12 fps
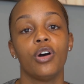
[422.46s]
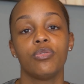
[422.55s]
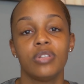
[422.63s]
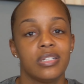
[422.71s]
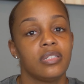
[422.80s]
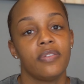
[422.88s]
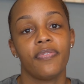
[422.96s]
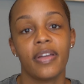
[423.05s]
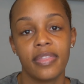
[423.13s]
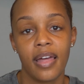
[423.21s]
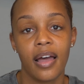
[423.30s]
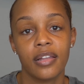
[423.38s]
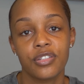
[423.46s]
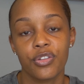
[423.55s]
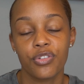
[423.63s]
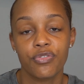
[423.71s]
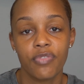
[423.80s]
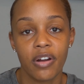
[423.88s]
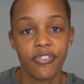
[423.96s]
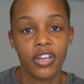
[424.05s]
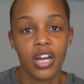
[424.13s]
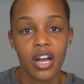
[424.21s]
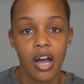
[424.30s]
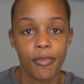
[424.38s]
just stuff like that. So they're
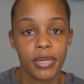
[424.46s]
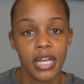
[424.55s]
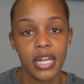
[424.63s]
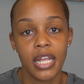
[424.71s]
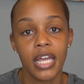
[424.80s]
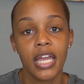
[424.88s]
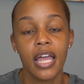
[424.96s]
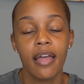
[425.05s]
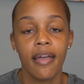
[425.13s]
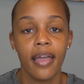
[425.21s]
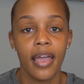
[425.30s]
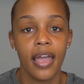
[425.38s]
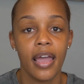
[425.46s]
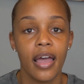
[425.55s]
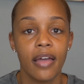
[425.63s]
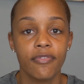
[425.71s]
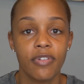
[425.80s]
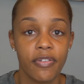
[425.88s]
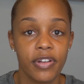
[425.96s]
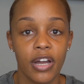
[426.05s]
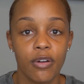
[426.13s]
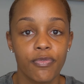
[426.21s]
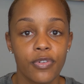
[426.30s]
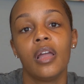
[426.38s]
very accommodating and very
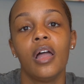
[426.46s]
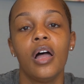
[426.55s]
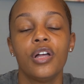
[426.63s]
helpful.